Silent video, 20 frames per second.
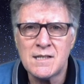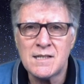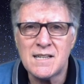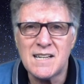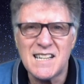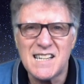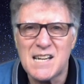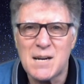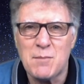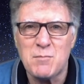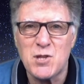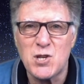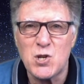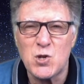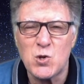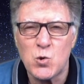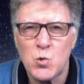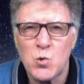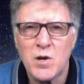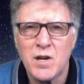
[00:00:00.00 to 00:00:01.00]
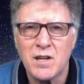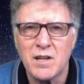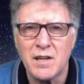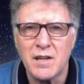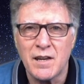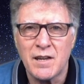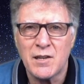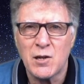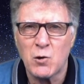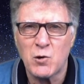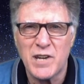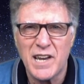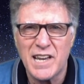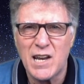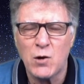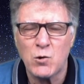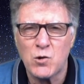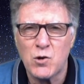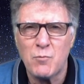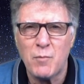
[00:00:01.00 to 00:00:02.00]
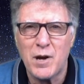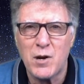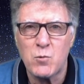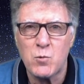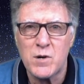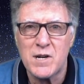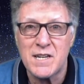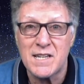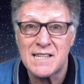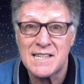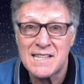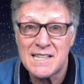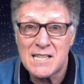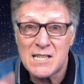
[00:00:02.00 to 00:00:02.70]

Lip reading: "I am the Oogly. Now get out of my way."